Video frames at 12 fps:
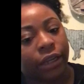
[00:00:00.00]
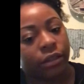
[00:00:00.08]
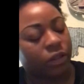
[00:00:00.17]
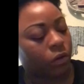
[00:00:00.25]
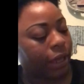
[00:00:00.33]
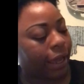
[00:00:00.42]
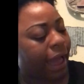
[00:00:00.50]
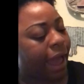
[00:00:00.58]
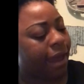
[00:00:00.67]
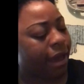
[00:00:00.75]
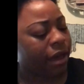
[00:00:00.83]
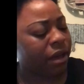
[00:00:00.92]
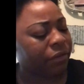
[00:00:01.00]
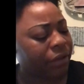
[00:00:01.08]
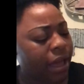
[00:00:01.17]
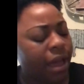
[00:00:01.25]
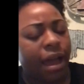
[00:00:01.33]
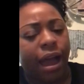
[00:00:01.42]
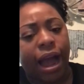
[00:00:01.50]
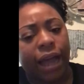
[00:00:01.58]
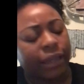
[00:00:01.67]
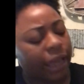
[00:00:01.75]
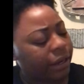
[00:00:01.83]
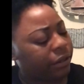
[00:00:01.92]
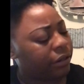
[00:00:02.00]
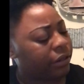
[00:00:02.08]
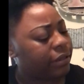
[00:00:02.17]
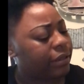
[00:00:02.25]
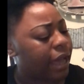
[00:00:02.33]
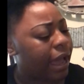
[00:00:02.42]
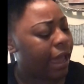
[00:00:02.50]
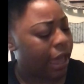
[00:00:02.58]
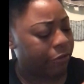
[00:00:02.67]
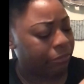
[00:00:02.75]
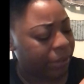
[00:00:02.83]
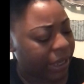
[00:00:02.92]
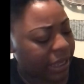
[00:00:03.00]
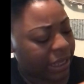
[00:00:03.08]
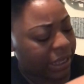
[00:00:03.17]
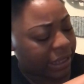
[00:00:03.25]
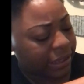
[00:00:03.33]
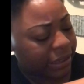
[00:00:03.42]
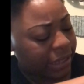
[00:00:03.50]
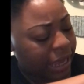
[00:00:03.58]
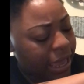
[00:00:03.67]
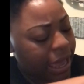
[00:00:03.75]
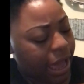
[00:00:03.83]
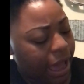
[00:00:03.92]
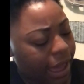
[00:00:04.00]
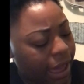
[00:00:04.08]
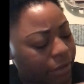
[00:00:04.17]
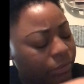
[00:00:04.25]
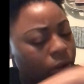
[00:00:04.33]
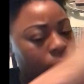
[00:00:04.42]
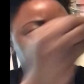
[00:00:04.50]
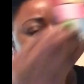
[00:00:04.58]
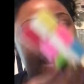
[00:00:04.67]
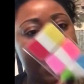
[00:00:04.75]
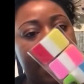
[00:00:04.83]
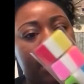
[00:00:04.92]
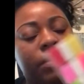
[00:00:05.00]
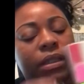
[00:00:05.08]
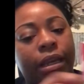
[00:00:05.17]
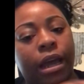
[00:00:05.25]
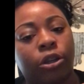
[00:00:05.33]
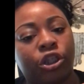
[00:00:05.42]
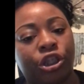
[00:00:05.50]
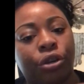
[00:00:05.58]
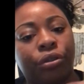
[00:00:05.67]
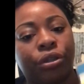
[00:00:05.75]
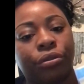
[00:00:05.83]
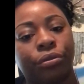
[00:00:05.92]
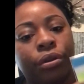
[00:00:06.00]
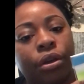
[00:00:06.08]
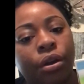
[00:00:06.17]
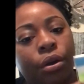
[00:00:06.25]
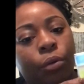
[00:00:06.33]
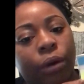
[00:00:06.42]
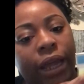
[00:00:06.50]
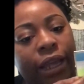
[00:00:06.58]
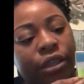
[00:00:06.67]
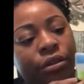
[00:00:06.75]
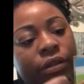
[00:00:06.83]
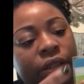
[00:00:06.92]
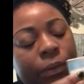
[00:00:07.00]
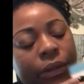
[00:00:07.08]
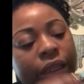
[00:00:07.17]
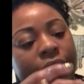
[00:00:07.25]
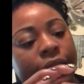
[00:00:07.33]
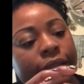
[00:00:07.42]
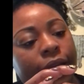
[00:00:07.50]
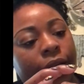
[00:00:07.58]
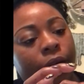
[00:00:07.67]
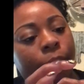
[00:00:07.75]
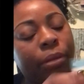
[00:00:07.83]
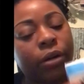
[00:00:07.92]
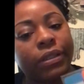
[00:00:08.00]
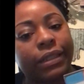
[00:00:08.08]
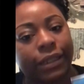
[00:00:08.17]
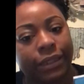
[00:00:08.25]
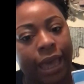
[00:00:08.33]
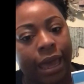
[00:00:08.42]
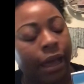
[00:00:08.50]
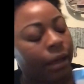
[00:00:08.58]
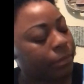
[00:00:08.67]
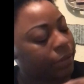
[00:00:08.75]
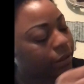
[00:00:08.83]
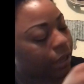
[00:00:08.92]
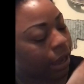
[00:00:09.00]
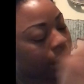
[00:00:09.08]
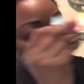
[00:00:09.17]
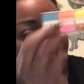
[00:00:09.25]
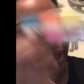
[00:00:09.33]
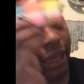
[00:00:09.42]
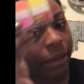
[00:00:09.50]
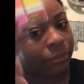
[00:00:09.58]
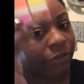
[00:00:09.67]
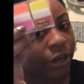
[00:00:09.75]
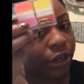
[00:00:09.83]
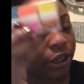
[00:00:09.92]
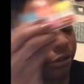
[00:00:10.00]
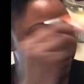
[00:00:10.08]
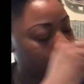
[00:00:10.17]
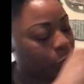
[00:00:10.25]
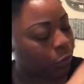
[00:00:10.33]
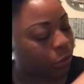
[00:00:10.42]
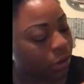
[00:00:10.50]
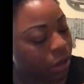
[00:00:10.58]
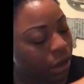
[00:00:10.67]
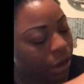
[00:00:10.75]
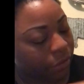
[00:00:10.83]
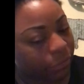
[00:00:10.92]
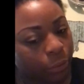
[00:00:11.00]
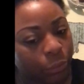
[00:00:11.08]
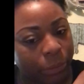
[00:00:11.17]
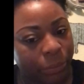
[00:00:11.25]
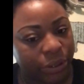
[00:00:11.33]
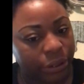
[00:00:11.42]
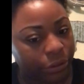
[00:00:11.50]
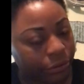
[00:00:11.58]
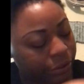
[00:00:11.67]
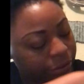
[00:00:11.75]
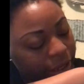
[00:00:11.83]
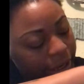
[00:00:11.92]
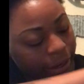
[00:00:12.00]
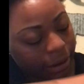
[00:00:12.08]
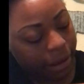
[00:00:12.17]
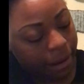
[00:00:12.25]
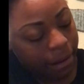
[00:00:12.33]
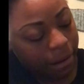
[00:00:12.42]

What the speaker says: here. So like I have highlighters, I have pens, I have little tabs, and I'll show you what I use with these Post-it tabs. They came very useful for one particular thing.